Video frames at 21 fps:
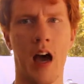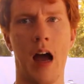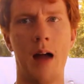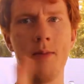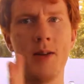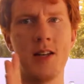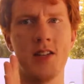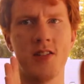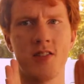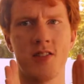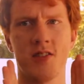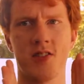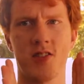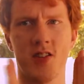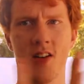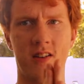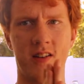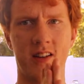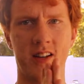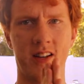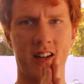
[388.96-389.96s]
I mean,
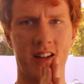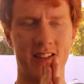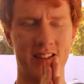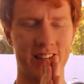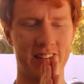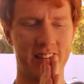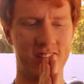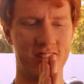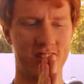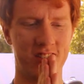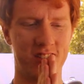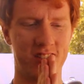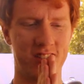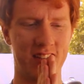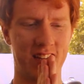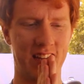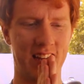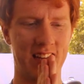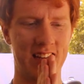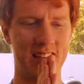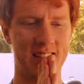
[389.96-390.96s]
Sonic Unleashed
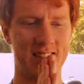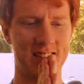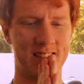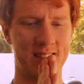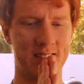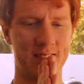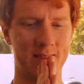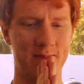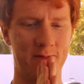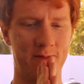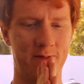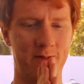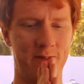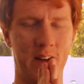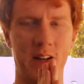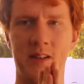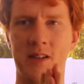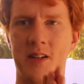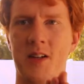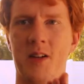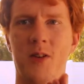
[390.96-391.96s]
is
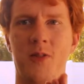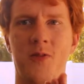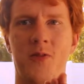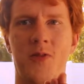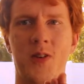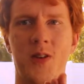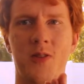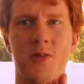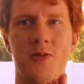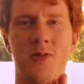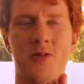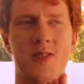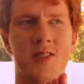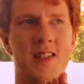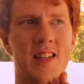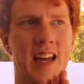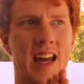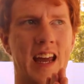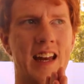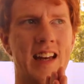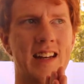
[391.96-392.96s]
very
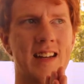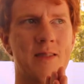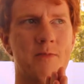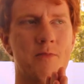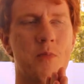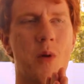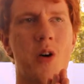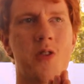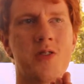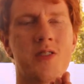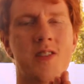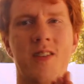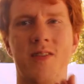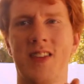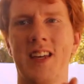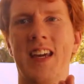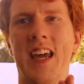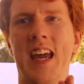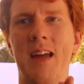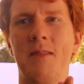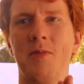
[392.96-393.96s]
confused. Most of
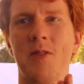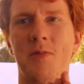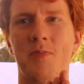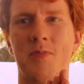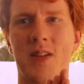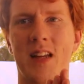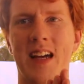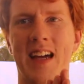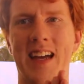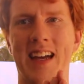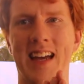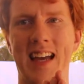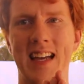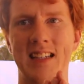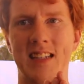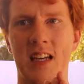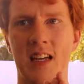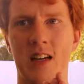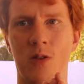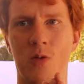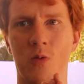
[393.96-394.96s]
the game you're playing
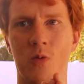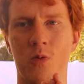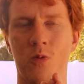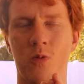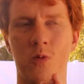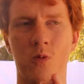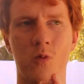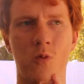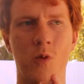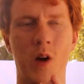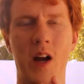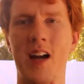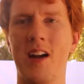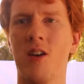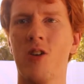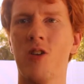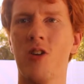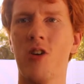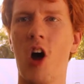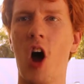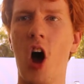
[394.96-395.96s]
as a
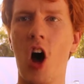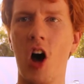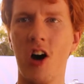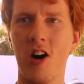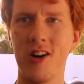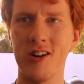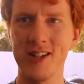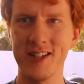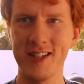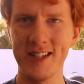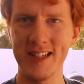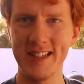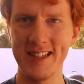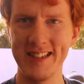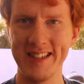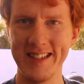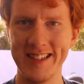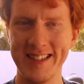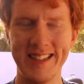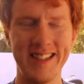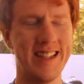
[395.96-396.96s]
werehog.
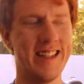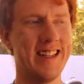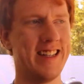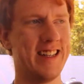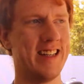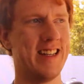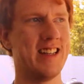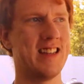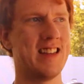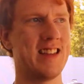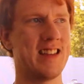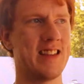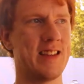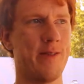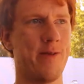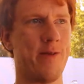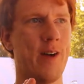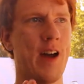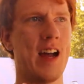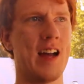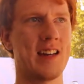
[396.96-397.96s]
The
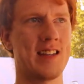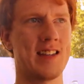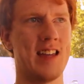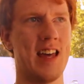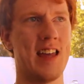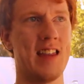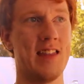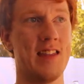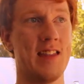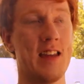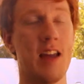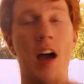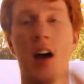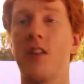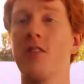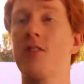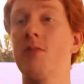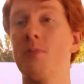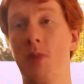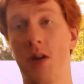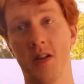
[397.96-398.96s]
fact that the
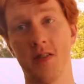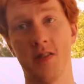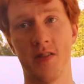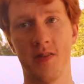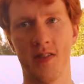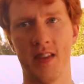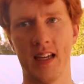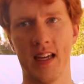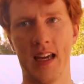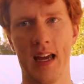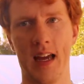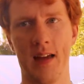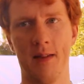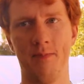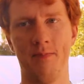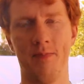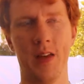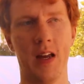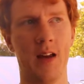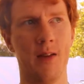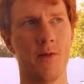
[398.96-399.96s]
other parts of the
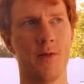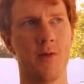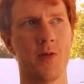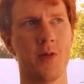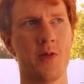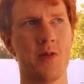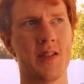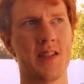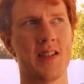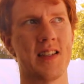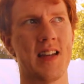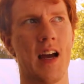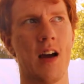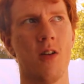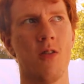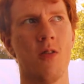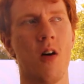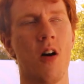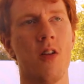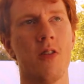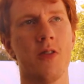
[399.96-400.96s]
game influenced
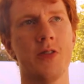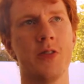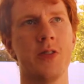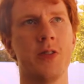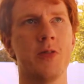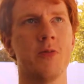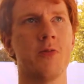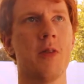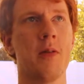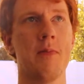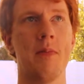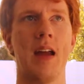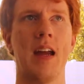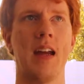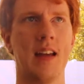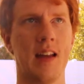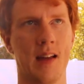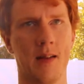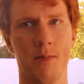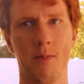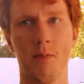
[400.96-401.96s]
how all the
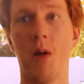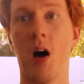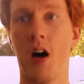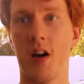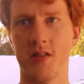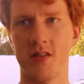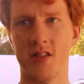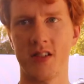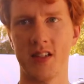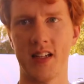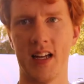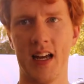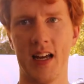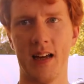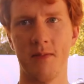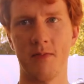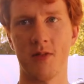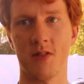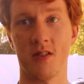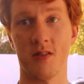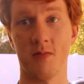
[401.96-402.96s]
remaining modern
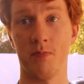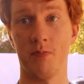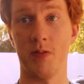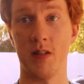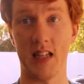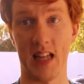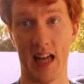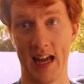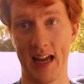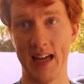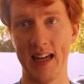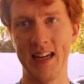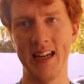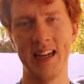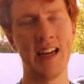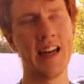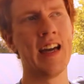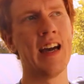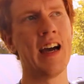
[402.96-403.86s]
games play,